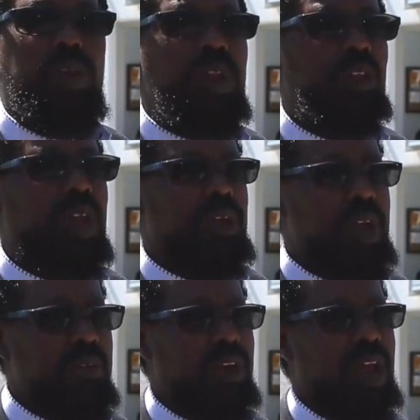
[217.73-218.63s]
we not
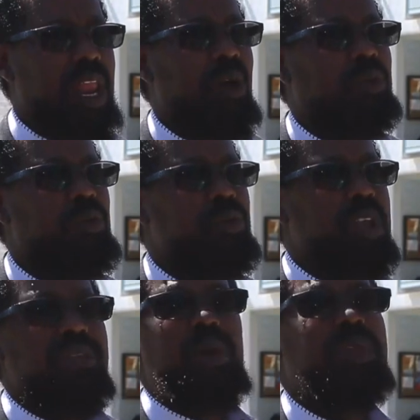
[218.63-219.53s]
ever allowed to
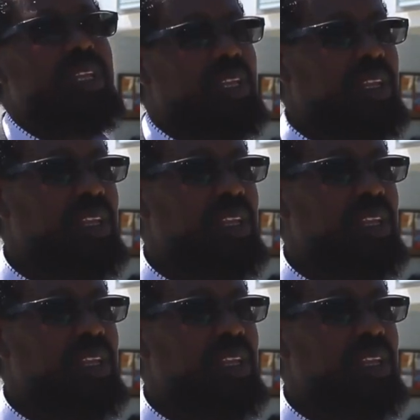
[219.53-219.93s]
say something?